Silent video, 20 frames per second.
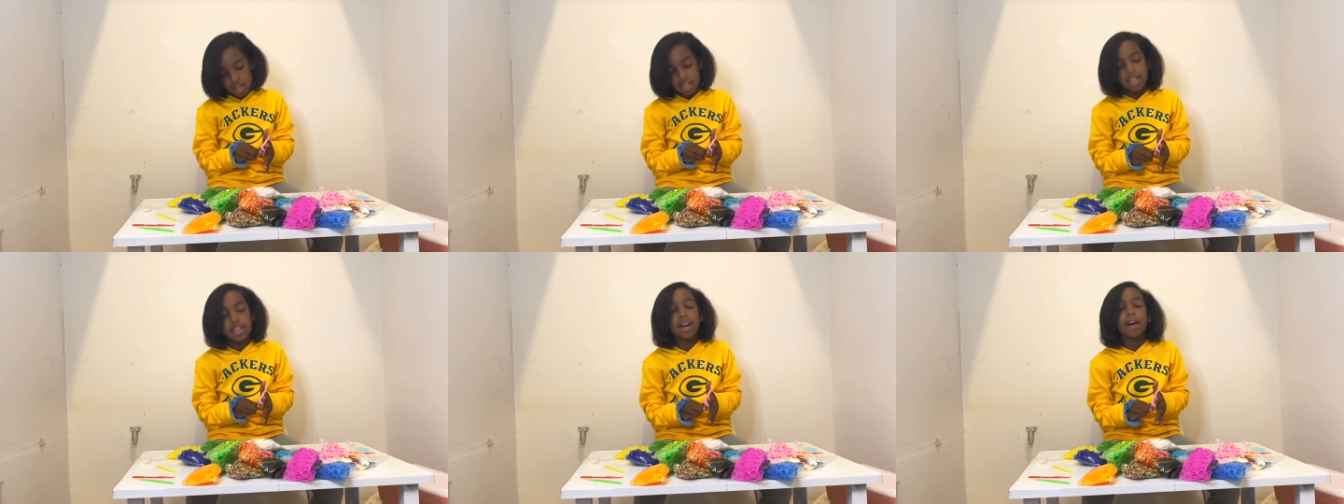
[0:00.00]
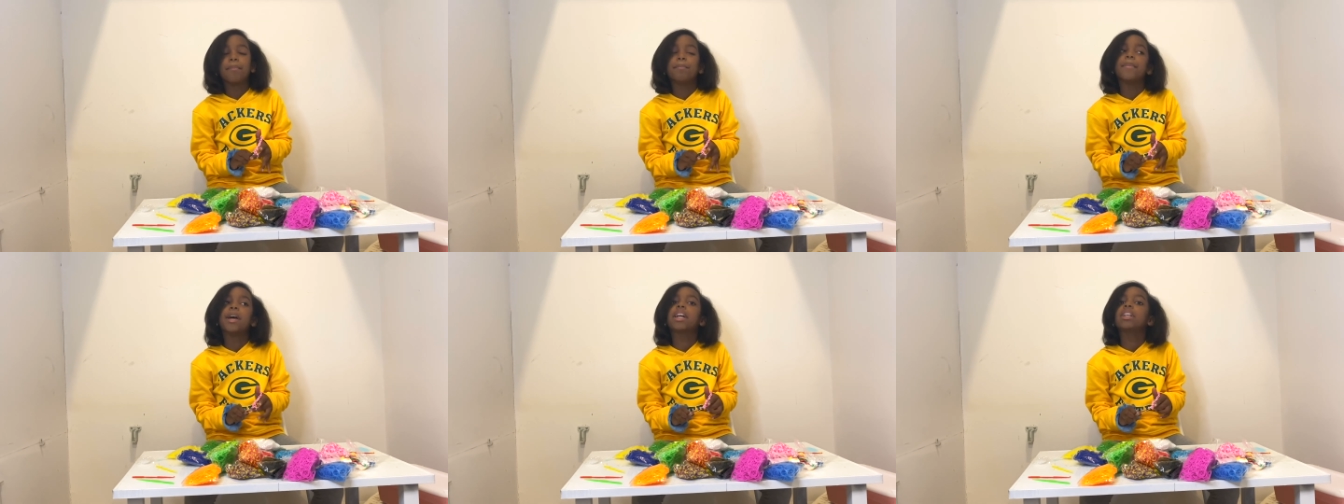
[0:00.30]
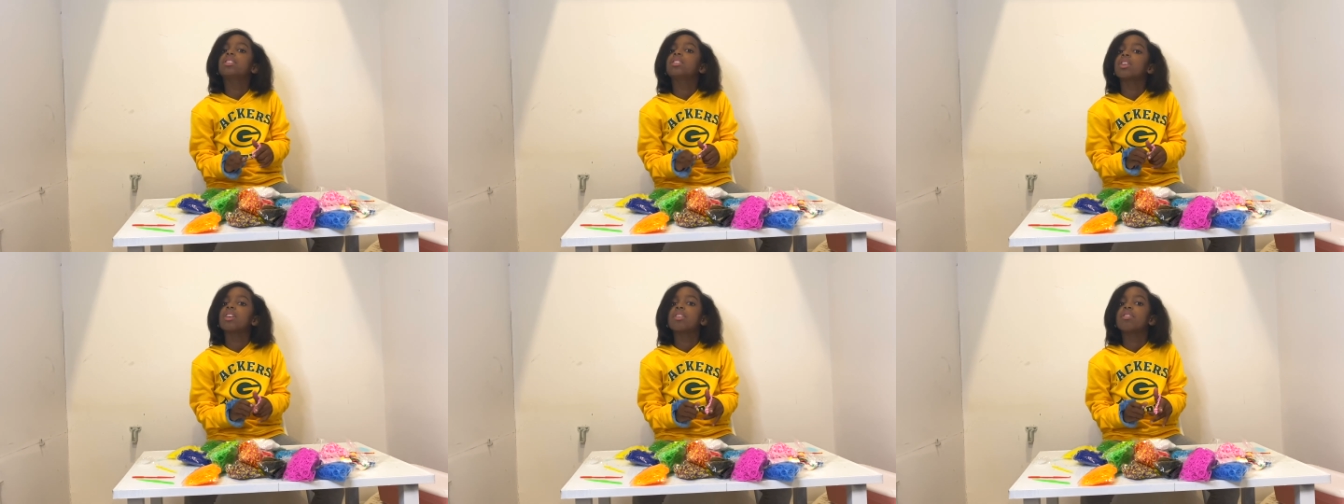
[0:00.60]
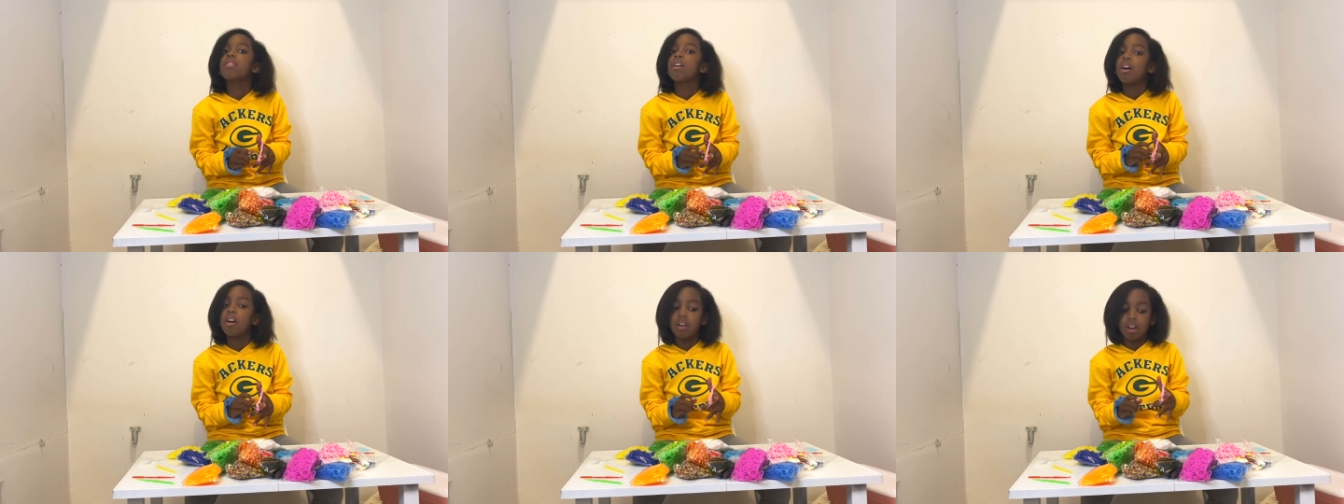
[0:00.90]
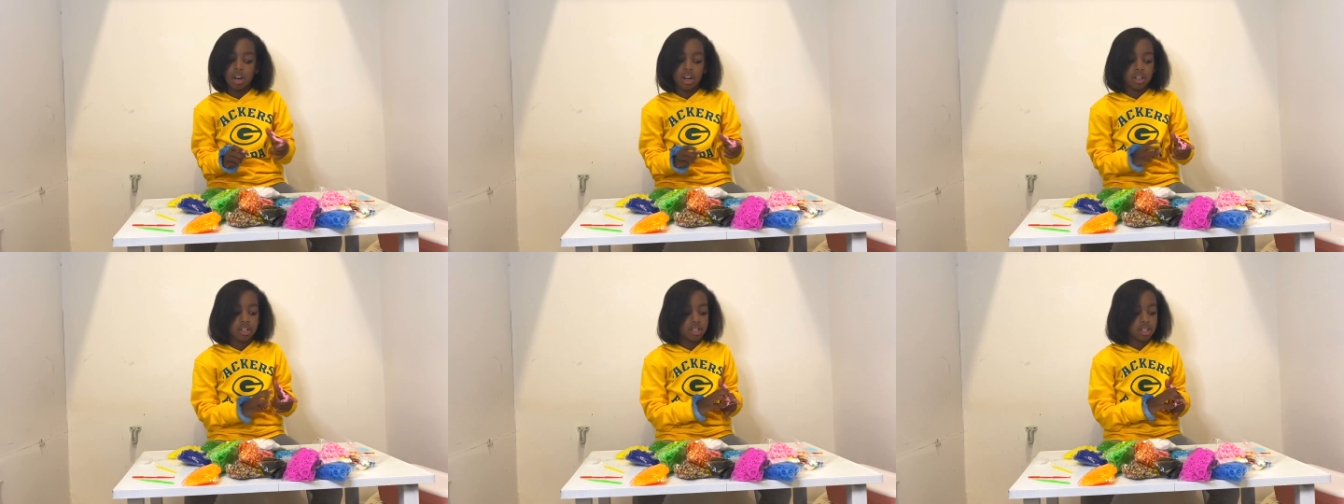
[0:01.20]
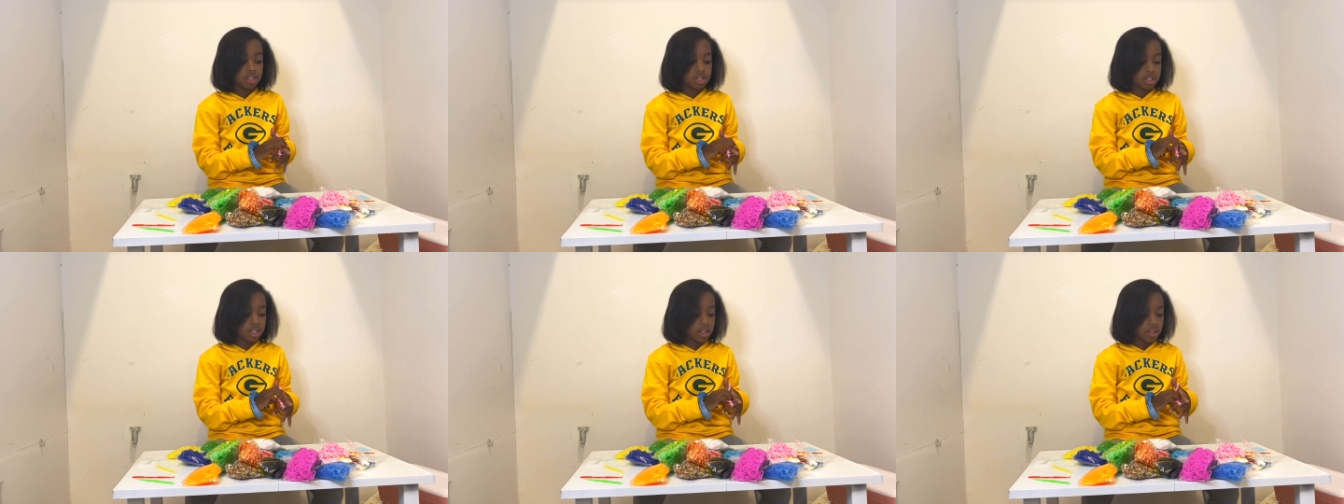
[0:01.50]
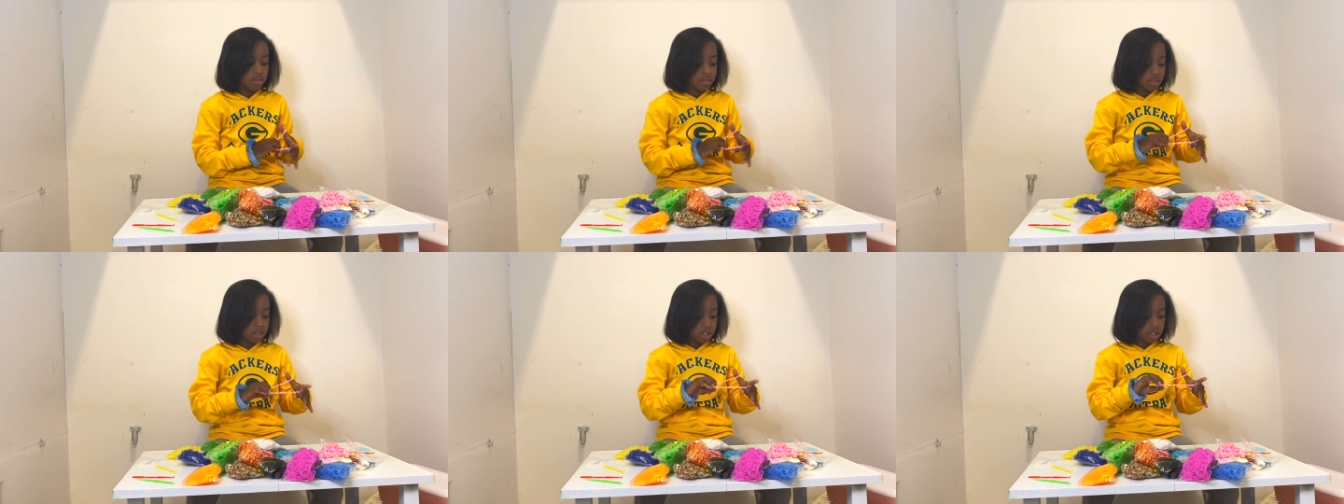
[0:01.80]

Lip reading: Yeah, make sure you don't hurt yourself.